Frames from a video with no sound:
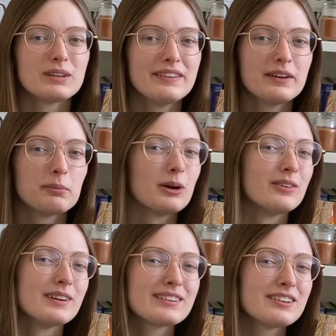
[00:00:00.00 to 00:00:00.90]
and they're
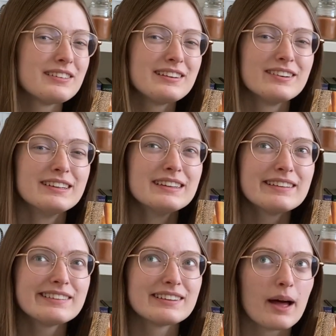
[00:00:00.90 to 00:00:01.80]
perfect to read during the
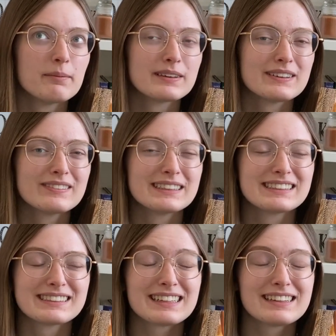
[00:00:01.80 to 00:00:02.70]
summer,
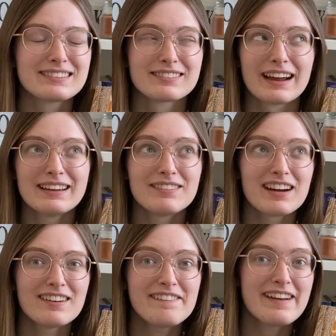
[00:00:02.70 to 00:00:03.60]
which is right
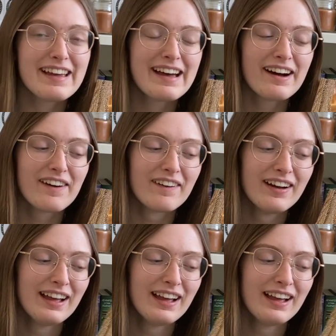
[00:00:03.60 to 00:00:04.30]
about now.